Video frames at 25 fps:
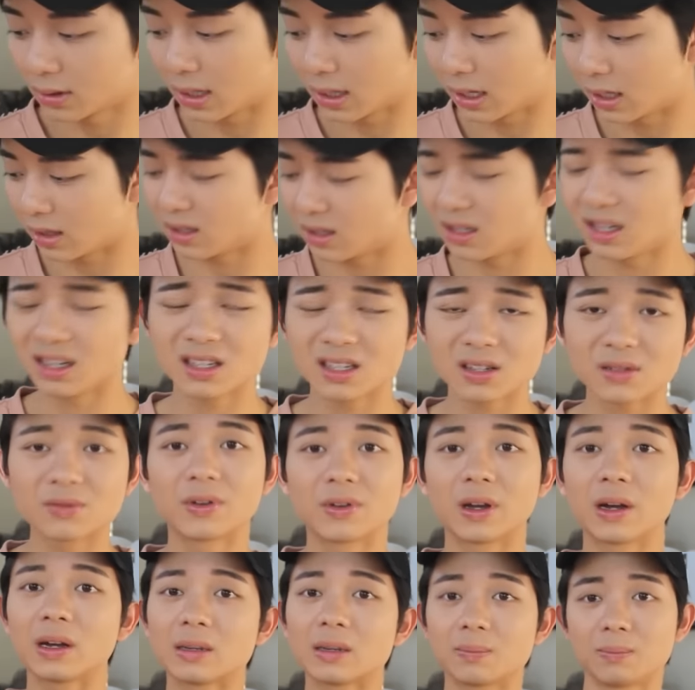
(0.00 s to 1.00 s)
it is a
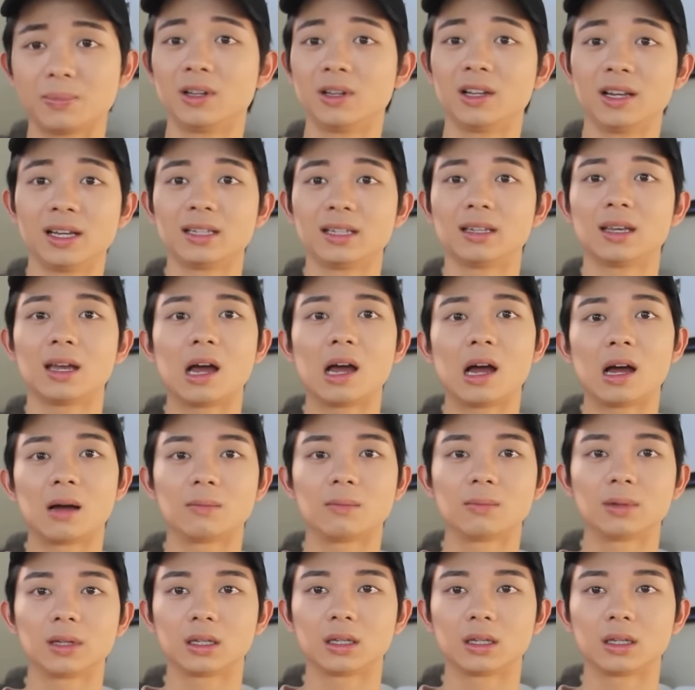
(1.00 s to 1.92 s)
very plain cap.